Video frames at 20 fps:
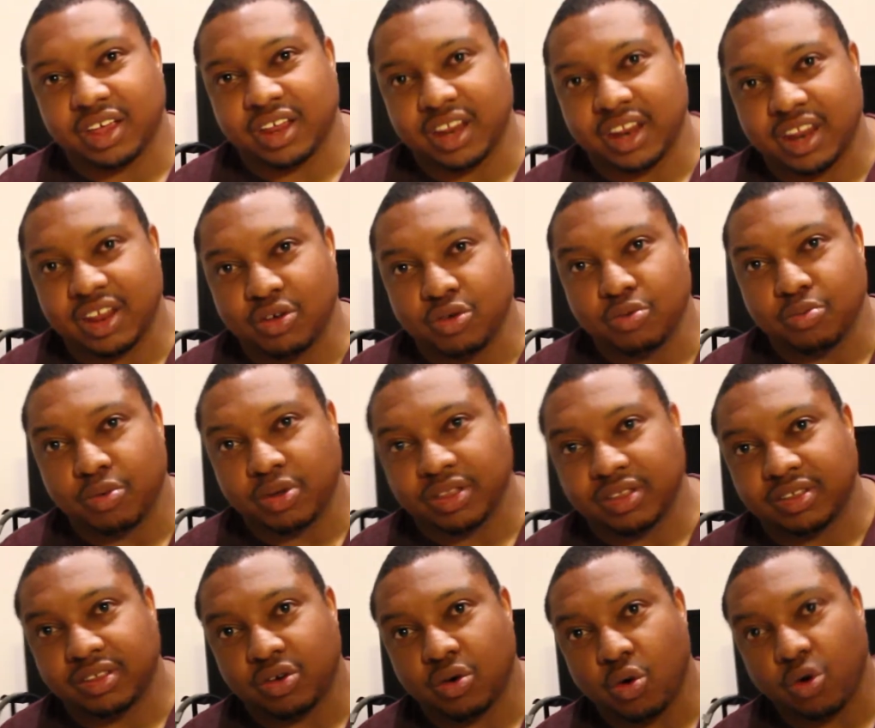in the new
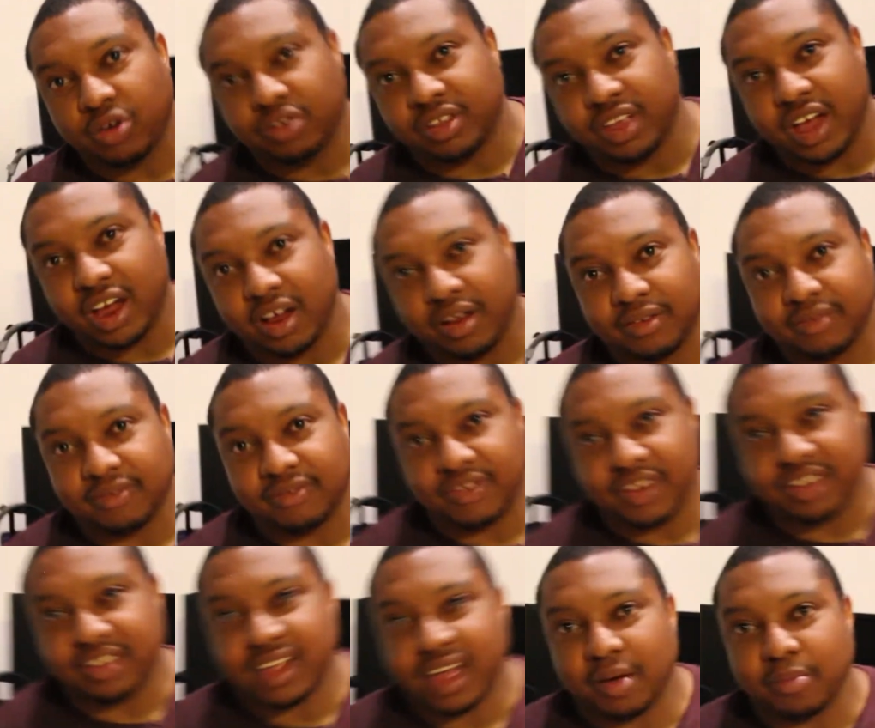ones, Corsair
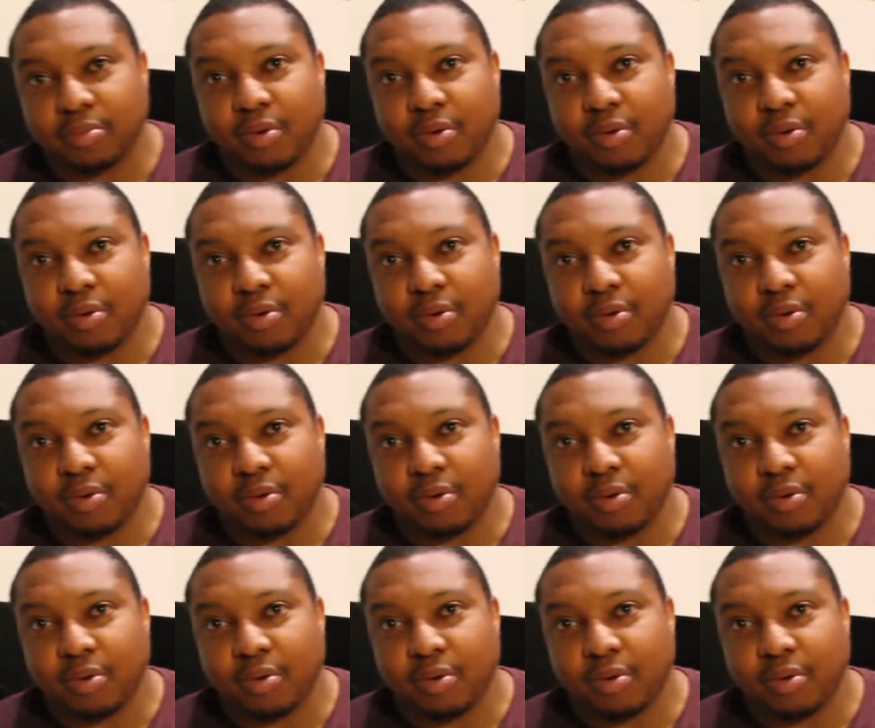fixed that